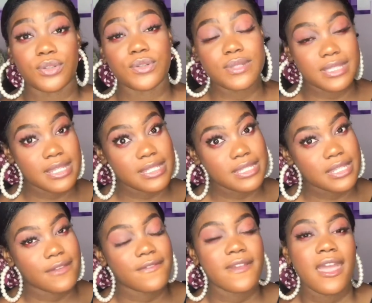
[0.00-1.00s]
Stay safe.
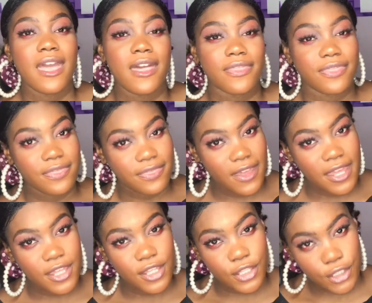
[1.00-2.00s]

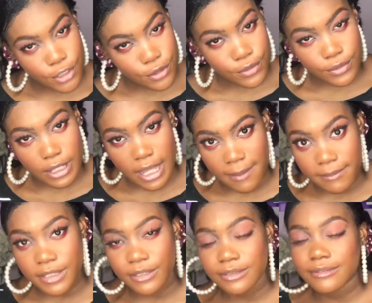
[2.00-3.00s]
Thank you,
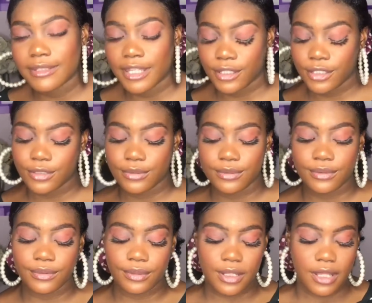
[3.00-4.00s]
Camille. Thank you.
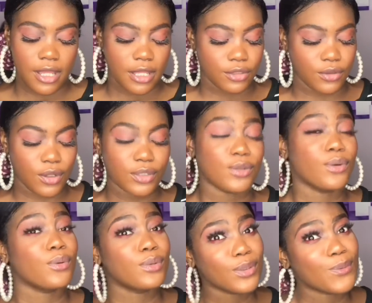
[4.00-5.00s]
You are the
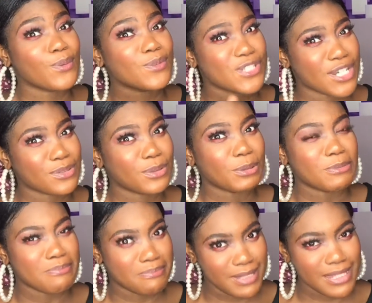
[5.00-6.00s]
only one who checked
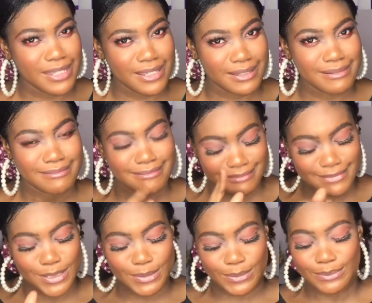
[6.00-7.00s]
on me.
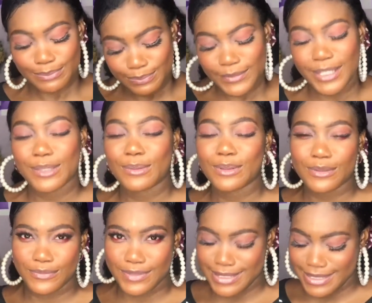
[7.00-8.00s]
In all of
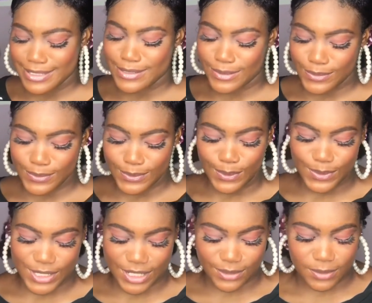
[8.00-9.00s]
this, you're the only one who
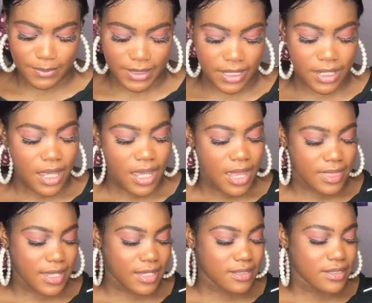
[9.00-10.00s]
checked on me.
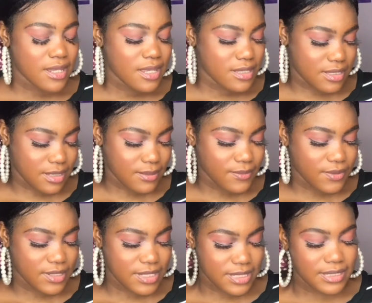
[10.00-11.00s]
Then someone
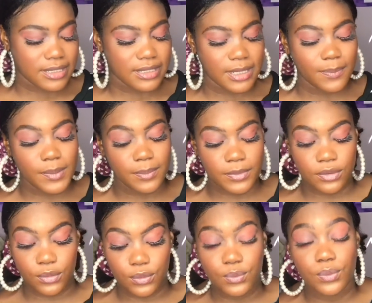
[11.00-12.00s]
said, "Keep up the
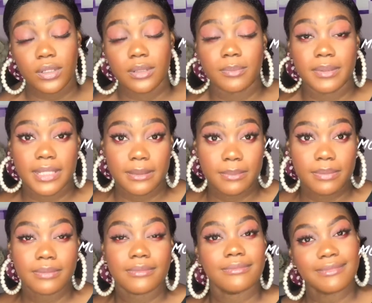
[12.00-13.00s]
good work, babe."
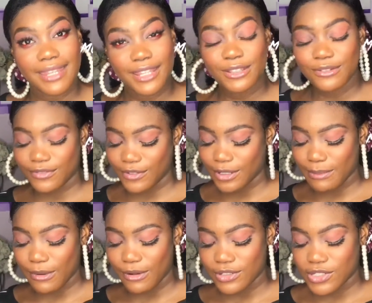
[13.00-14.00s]
Thank you very
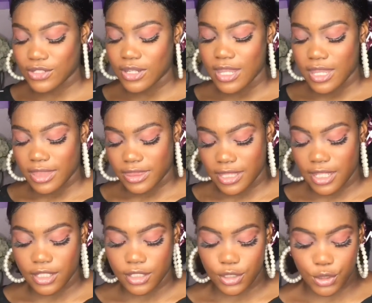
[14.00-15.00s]
much.
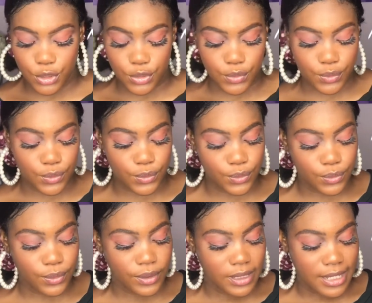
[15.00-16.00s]
Thank you,
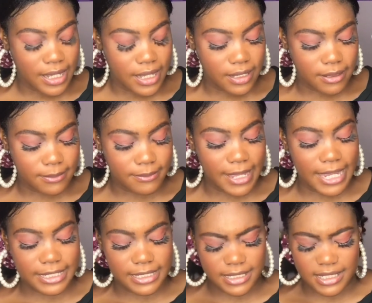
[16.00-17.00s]

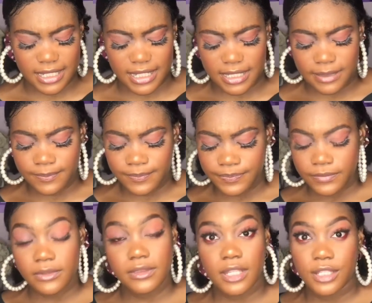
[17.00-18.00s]
Anike.
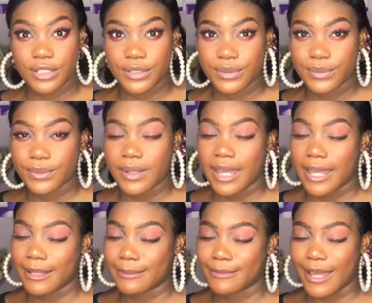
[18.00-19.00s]
Thank you.
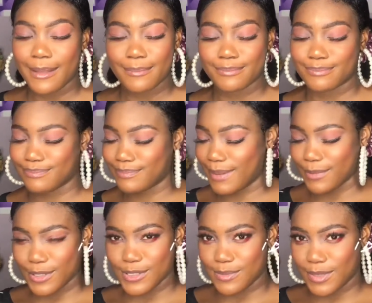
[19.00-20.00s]
I'm going
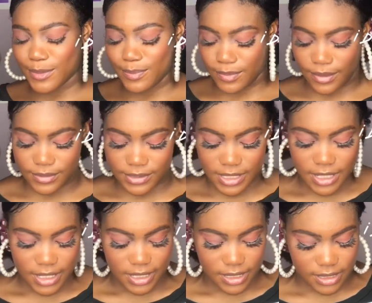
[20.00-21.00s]
to make it proud.
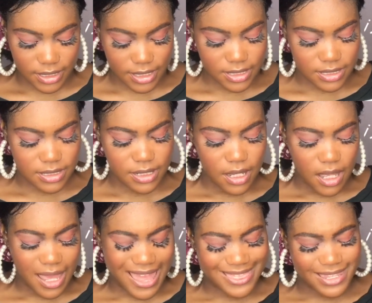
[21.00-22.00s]
Yes.
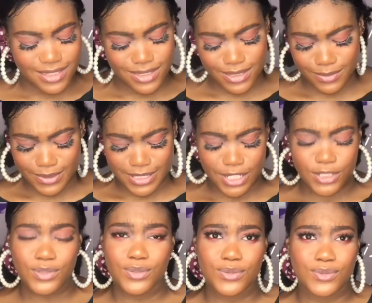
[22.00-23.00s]
And then someone said you
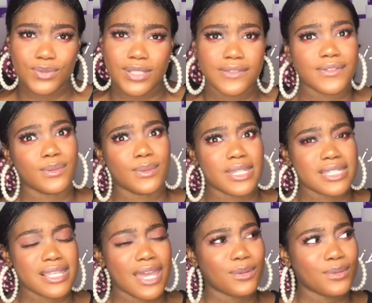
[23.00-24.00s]
don't do giveaways.
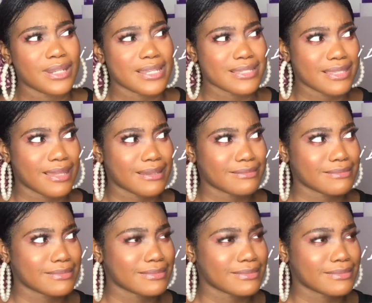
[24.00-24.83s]
I don't understand.